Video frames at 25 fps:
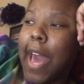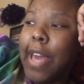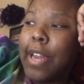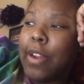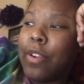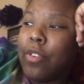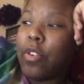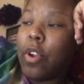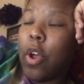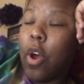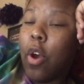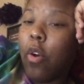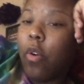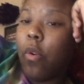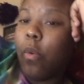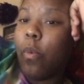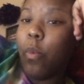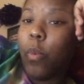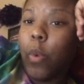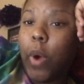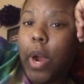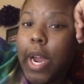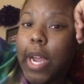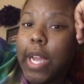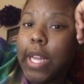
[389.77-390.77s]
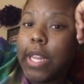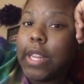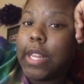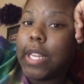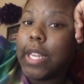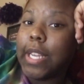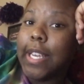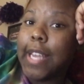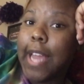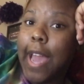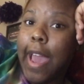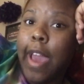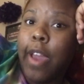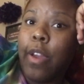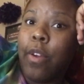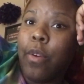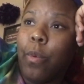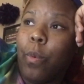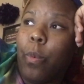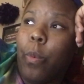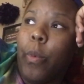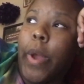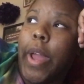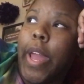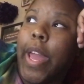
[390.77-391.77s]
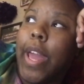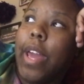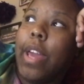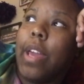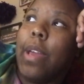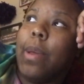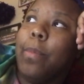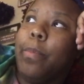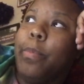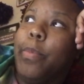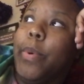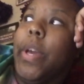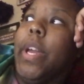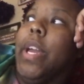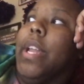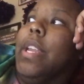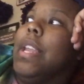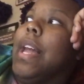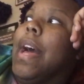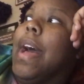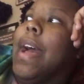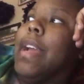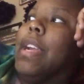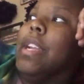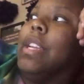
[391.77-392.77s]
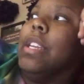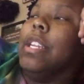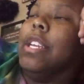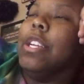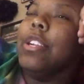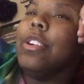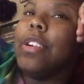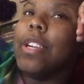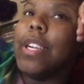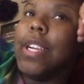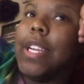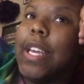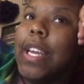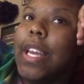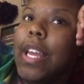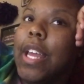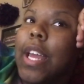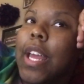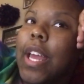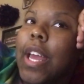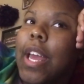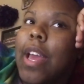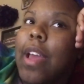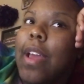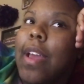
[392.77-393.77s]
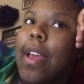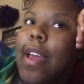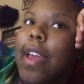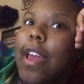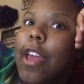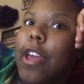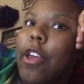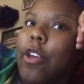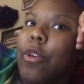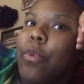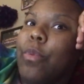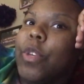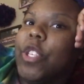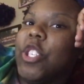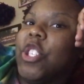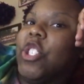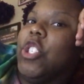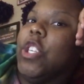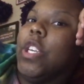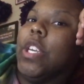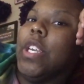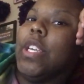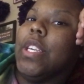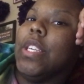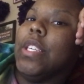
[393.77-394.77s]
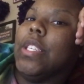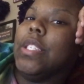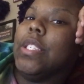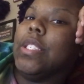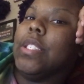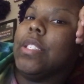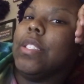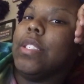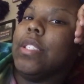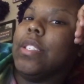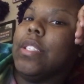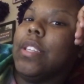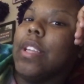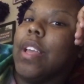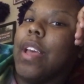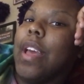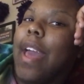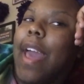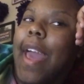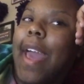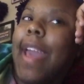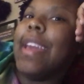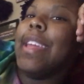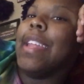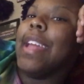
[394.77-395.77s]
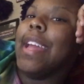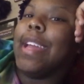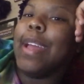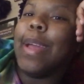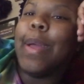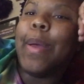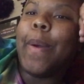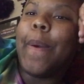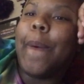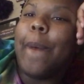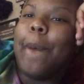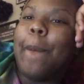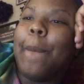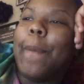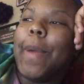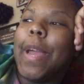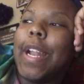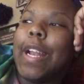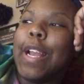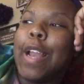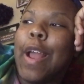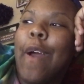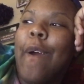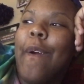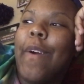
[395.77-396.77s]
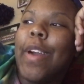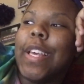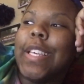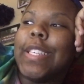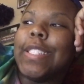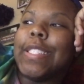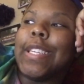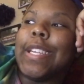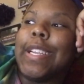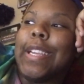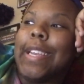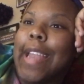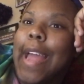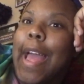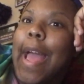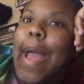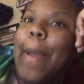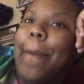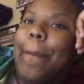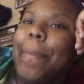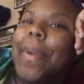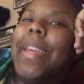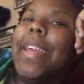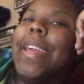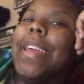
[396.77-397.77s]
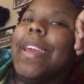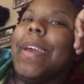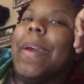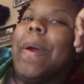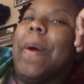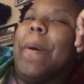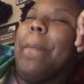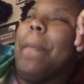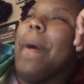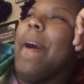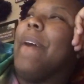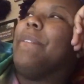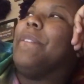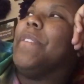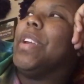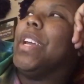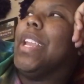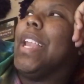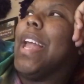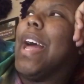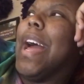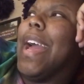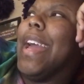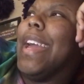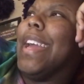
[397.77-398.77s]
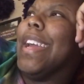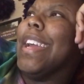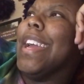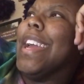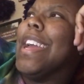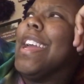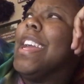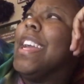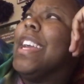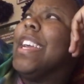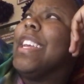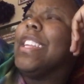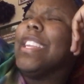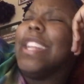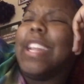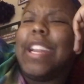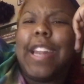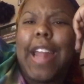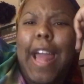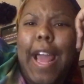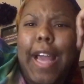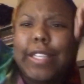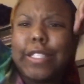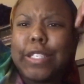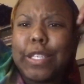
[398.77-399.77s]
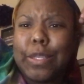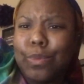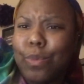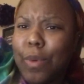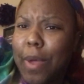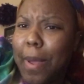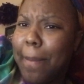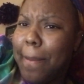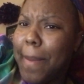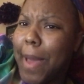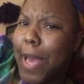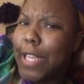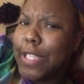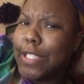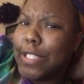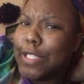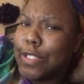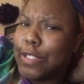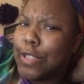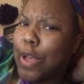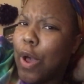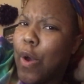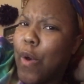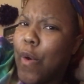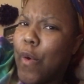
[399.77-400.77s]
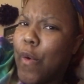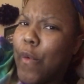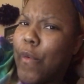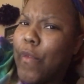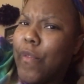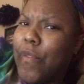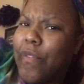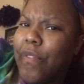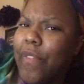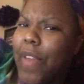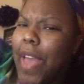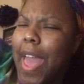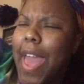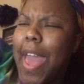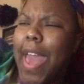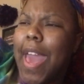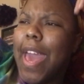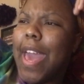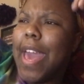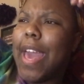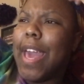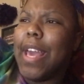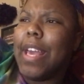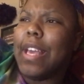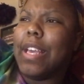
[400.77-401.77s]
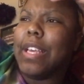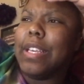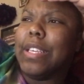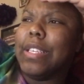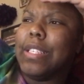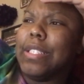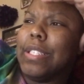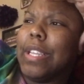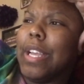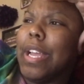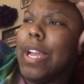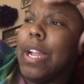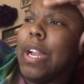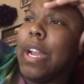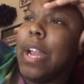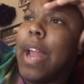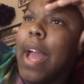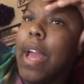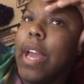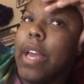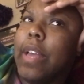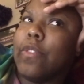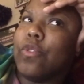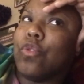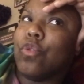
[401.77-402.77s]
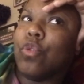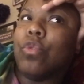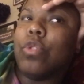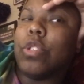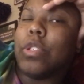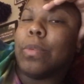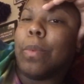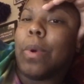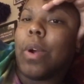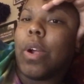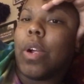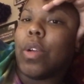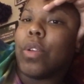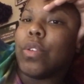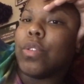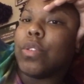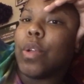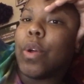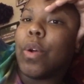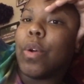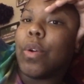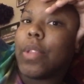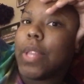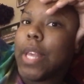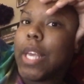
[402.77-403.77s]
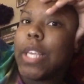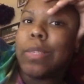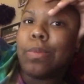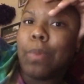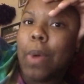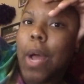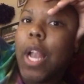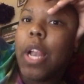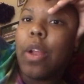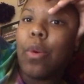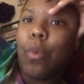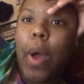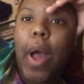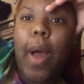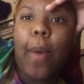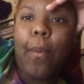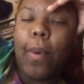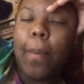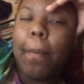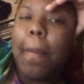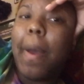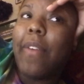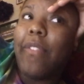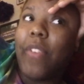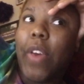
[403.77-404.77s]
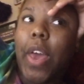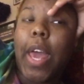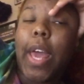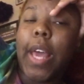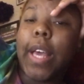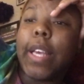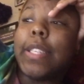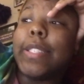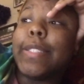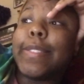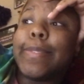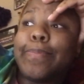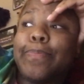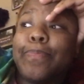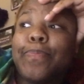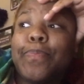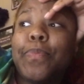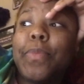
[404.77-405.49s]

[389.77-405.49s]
I don't know where the day went, but like literally it was just 8 a.m and now it's 9 p.m I feel like the day just went by so fast, and I have school tomorrow, so that's probably why it went by fast.